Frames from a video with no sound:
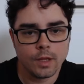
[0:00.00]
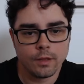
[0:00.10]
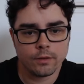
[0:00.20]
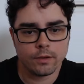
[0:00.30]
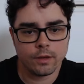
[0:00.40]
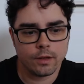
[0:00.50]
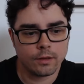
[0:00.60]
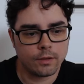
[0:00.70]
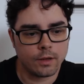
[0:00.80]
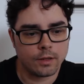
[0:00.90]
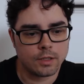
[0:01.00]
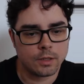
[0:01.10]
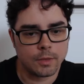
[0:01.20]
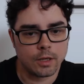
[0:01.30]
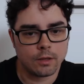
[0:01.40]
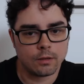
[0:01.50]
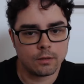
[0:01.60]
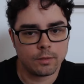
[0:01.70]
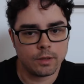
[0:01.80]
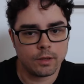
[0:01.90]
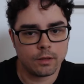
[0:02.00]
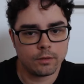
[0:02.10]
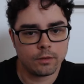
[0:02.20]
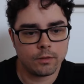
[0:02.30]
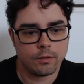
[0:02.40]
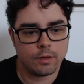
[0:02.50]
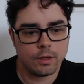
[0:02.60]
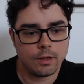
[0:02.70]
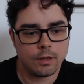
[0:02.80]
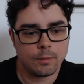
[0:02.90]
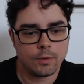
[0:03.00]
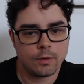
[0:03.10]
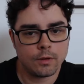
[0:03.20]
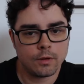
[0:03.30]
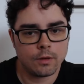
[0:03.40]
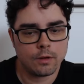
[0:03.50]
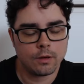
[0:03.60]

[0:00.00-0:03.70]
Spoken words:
This index.html we also don't need anymore.